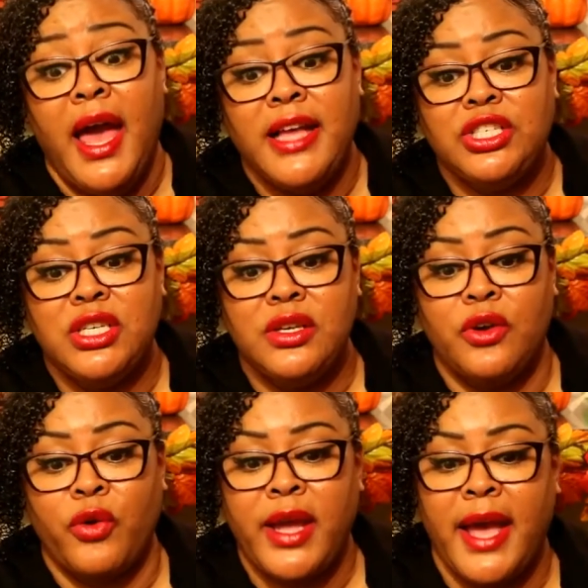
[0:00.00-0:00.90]
And she
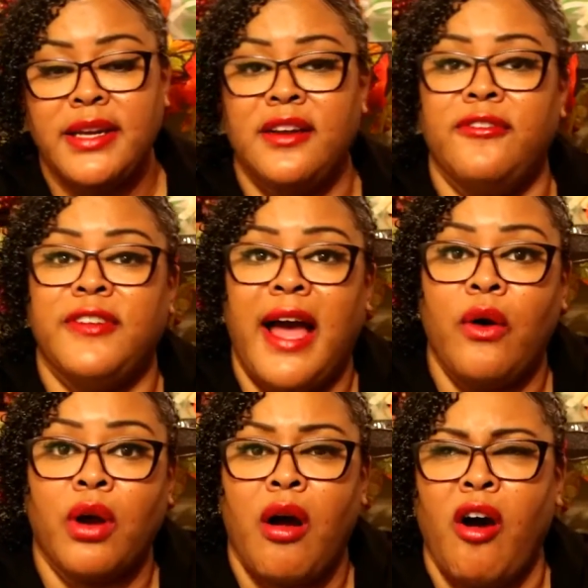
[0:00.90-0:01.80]
created a
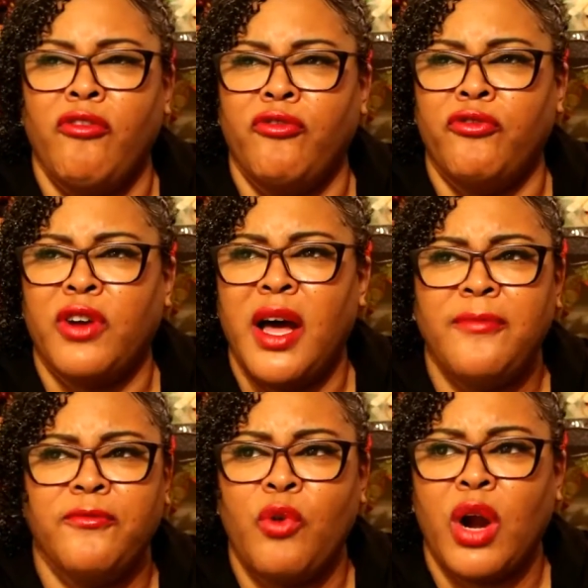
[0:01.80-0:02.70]
flour called
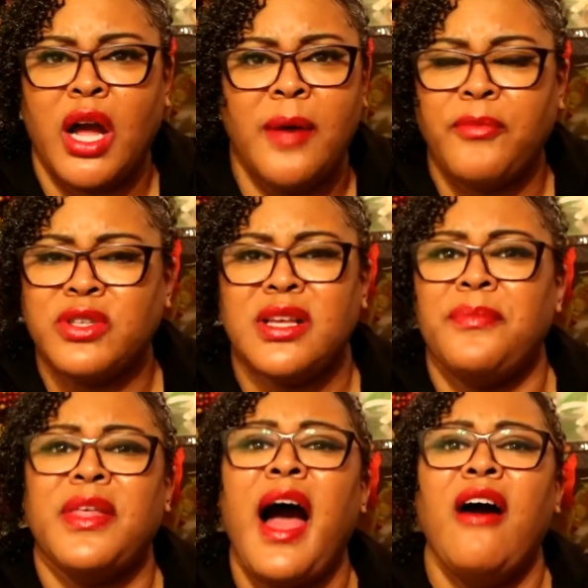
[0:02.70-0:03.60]
cup for cup or
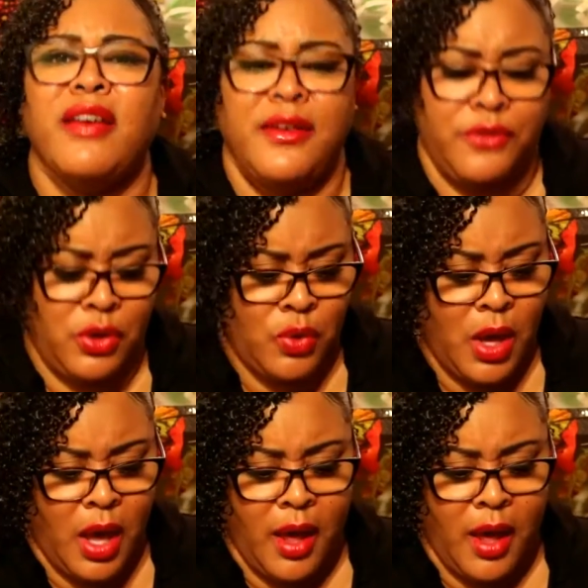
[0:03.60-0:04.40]
something i'll give you